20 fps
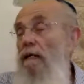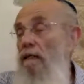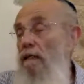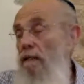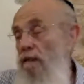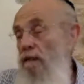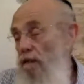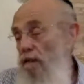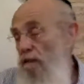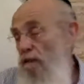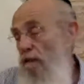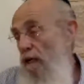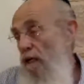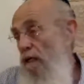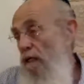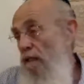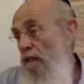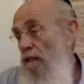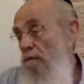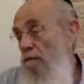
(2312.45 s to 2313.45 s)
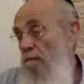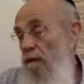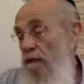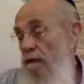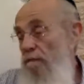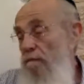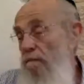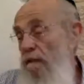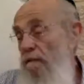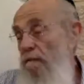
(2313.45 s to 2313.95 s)
You're not going to bug
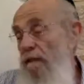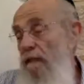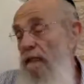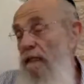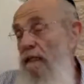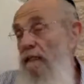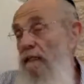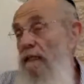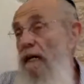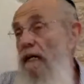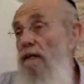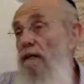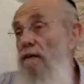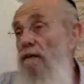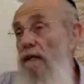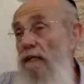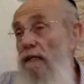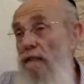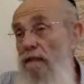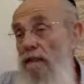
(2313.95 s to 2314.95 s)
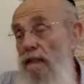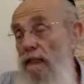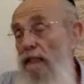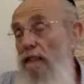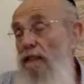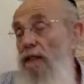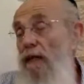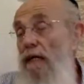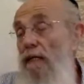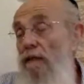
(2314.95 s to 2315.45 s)
me because I know how to
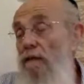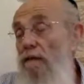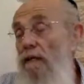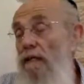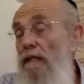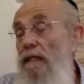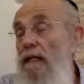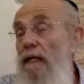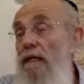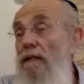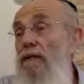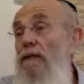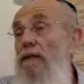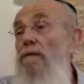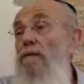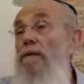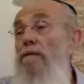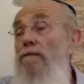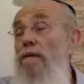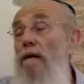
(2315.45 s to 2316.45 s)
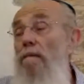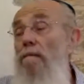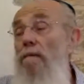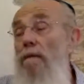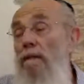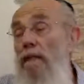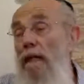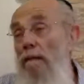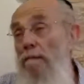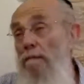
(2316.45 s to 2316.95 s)
get you in trouble,
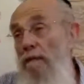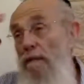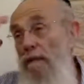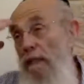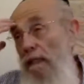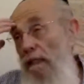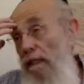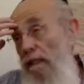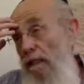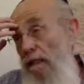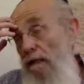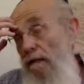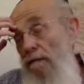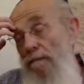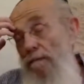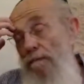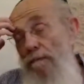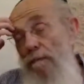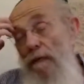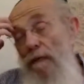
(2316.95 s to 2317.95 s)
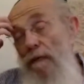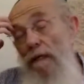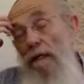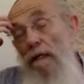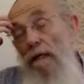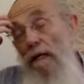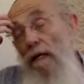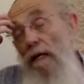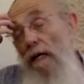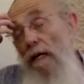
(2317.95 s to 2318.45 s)
type of thing.
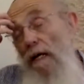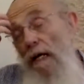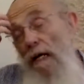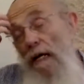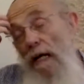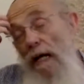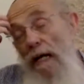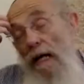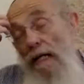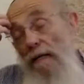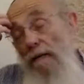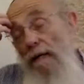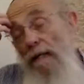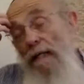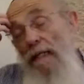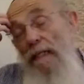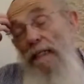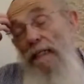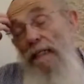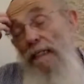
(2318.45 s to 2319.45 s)
Anyway,